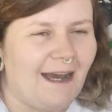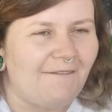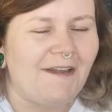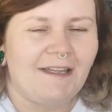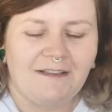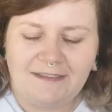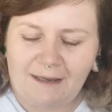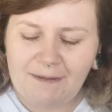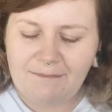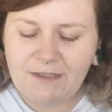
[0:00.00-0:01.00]
having a little
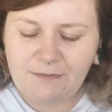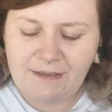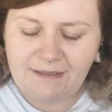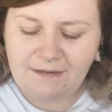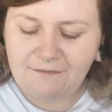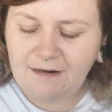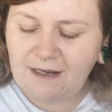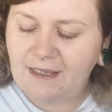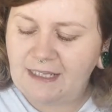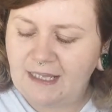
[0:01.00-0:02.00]
nap in between.
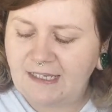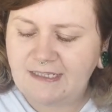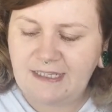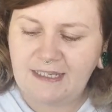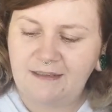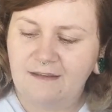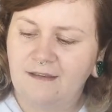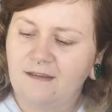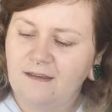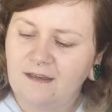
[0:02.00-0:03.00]
Right, and the last thing,
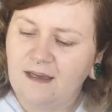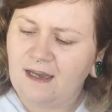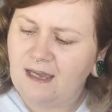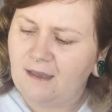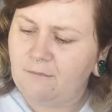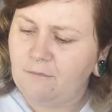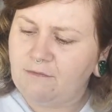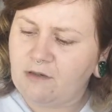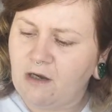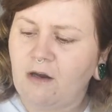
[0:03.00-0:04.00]

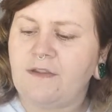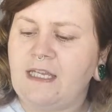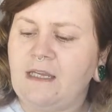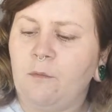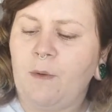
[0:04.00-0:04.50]
we've got the